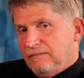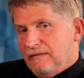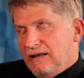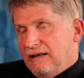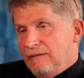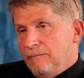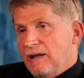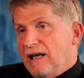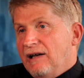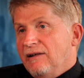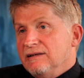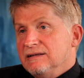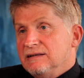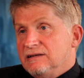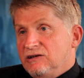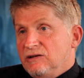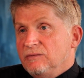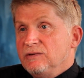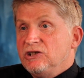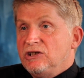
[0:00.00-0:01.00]

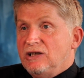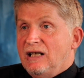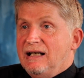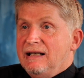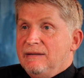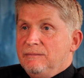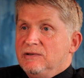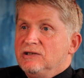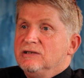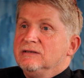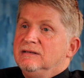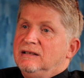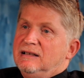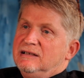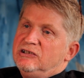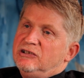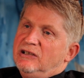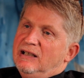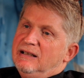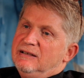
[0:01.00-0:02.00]
embarrassed. She was ashamed.
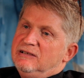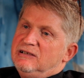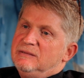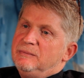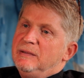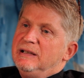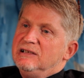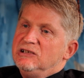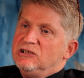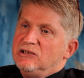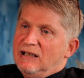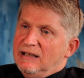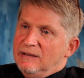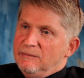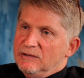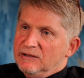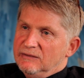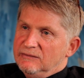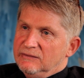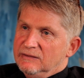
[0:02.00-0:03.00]
She's been
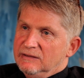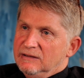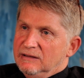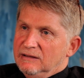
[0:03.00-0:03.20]
ashamed of